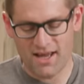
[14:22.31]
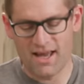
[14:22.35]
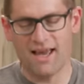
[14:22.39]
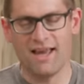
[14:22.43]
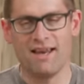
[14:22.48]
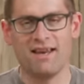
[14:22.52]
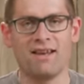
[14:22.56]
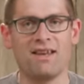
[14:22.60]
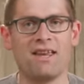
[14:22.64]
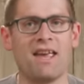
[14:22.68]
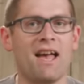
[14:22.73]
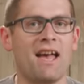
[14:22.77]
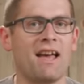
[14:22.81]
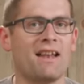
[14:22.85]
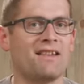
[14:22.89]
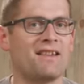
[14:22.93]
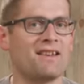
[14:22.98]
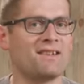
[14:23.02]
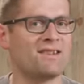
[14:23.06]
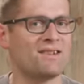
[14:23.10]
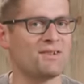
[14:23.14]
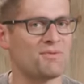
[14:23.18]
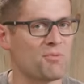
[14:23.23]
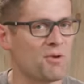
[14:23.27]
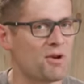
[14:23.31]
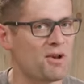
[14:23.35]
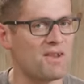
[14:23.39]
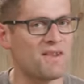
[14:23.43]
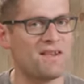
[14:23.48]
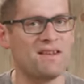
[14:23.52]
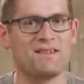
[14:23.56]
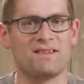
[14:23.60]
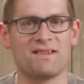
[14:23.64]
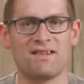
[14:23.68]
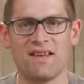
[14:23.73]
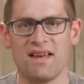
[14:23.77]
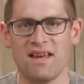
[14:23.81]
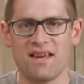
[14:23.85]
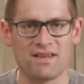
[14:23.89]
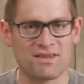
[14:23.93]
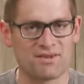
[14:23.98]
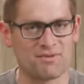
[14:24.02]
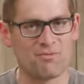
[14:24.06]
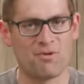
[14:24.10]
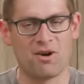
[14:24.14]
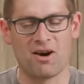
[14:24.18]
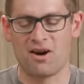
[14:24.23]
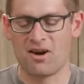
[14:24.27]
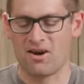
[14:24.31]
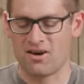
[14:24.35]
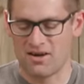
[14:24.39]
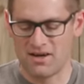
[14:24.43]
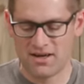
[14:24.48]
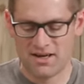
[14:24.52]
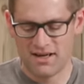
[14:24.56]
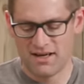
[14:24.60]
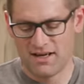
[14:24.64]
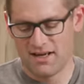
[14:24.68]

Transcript: And again, this is one of these things where